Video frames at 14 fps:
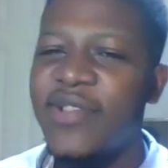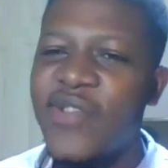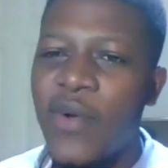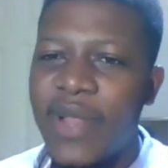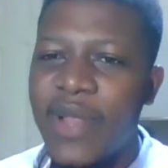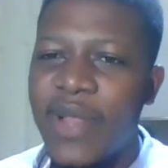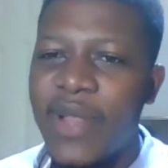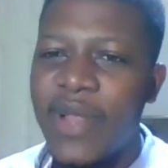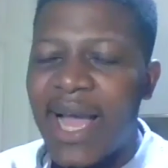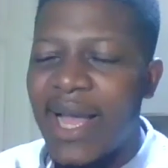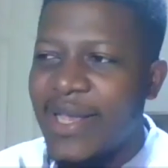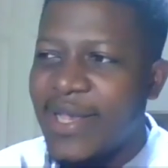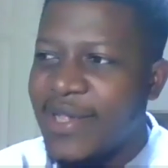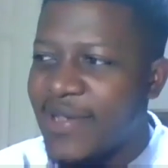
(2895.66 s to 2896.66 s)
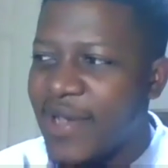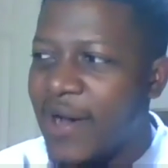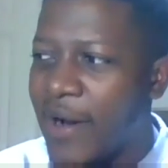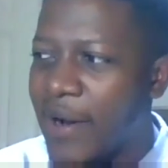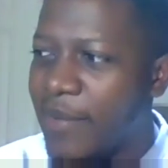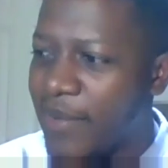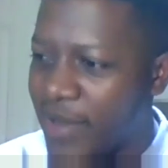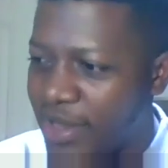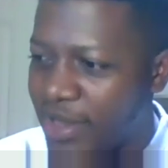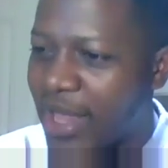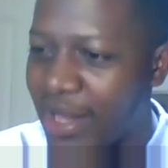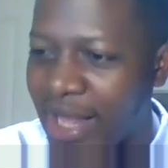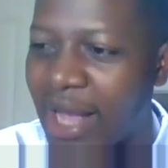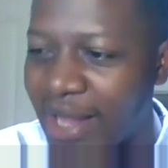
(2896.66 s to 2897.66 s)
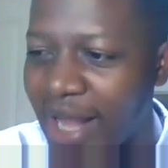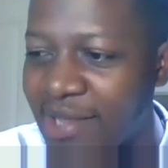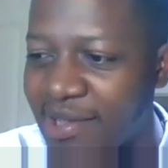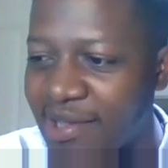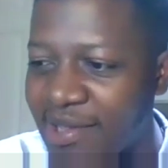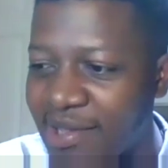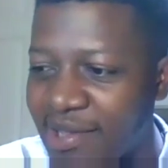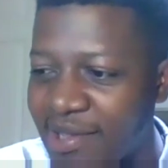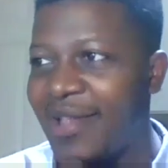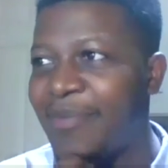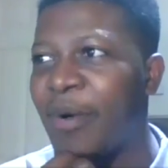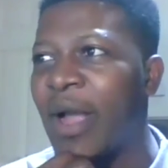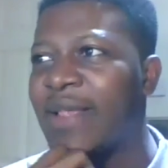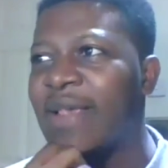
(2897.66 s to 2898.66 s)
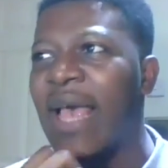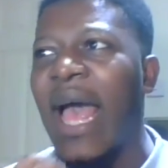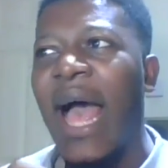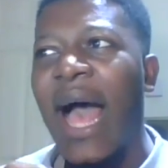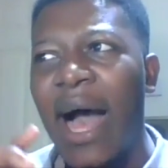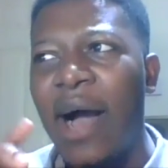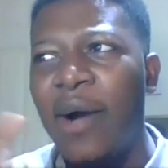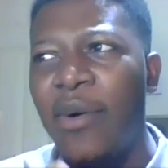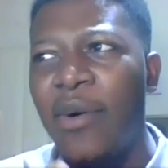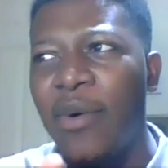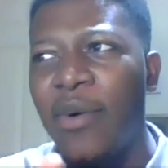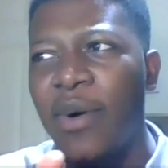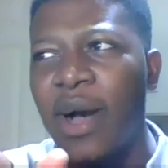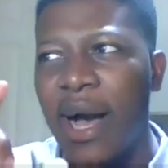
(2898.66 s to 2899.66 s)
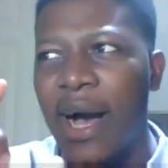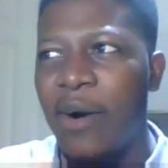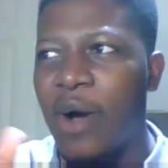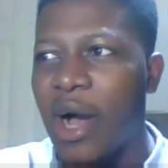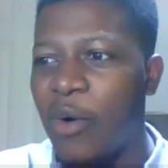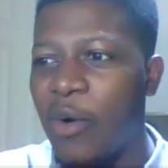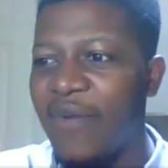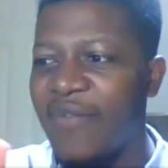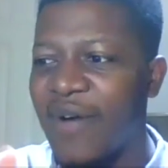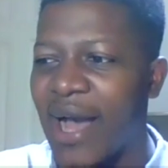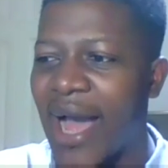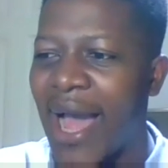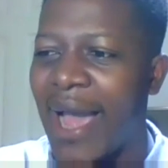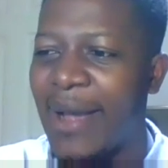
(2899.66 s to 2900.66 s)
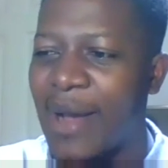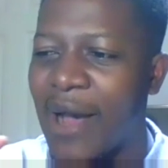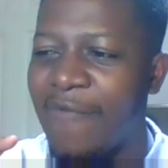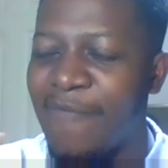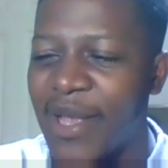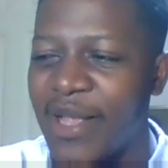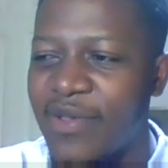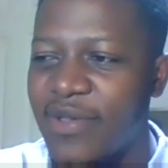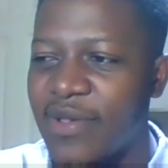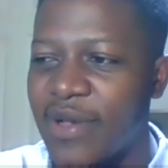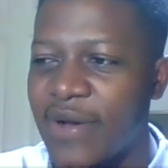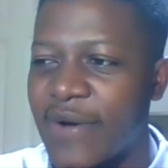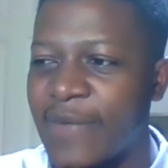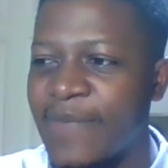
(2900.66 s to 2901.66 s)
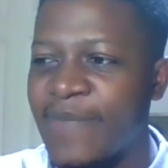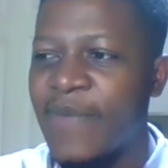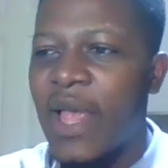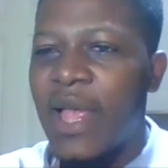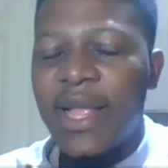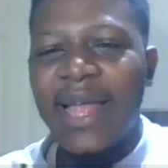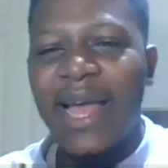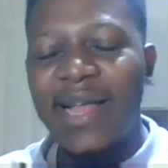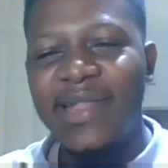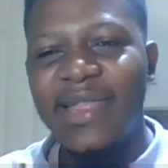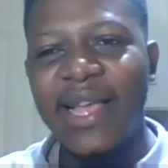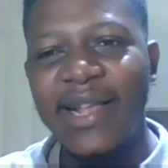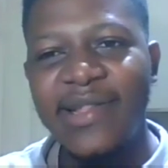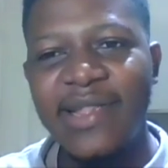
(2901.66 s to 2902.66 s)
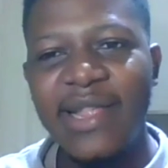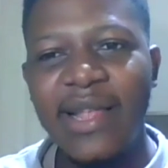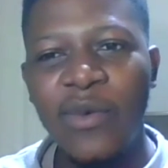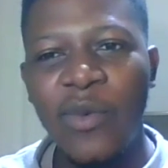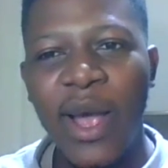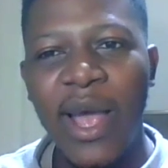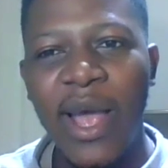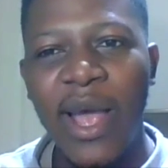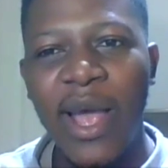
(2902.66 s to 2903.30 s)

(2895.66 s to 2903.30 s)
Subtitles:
so that is that's a valid point. However, I've made there are things where